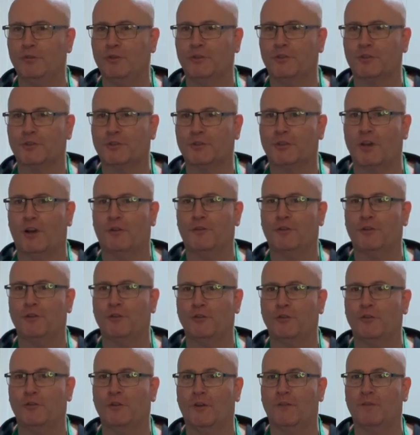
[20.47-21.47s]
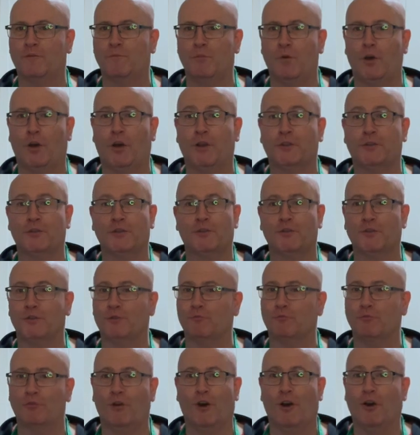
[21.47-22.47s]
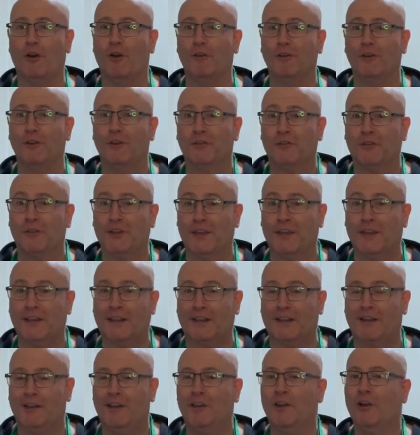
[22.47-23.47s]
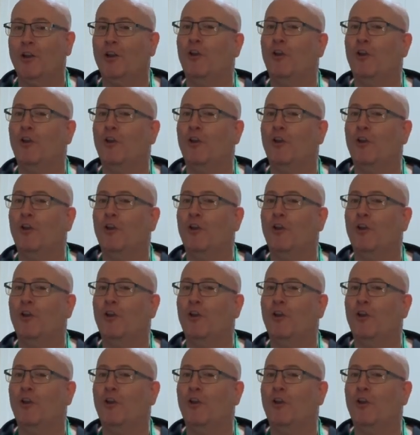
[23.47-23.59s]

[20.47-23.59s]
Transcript: you discover you have bought the wrong thing.